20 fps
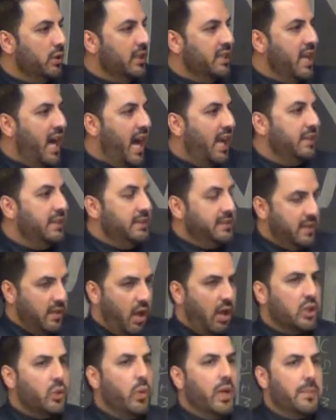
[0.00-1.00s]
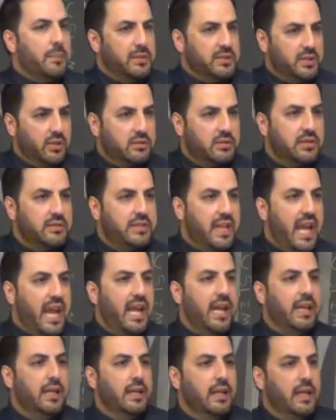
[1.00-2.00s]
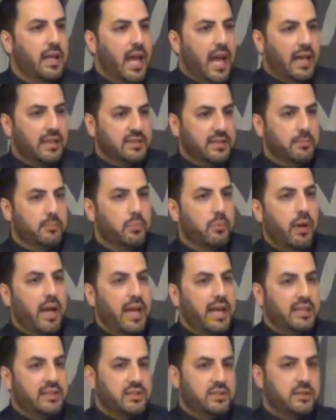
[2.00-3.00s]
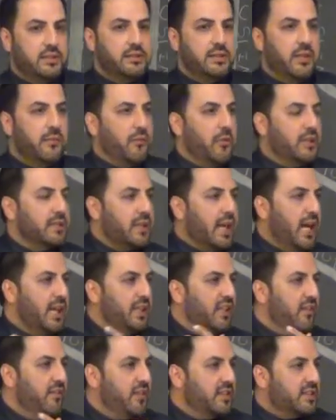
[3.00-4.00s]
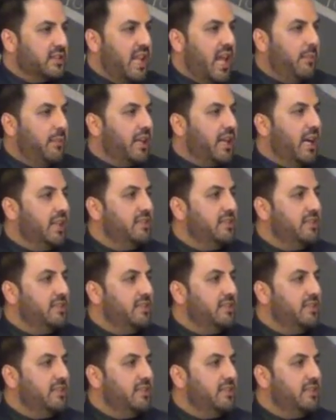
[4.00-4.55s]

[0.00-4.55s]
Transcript: early 90s, and all the way up until today has embraced different kind of Islamic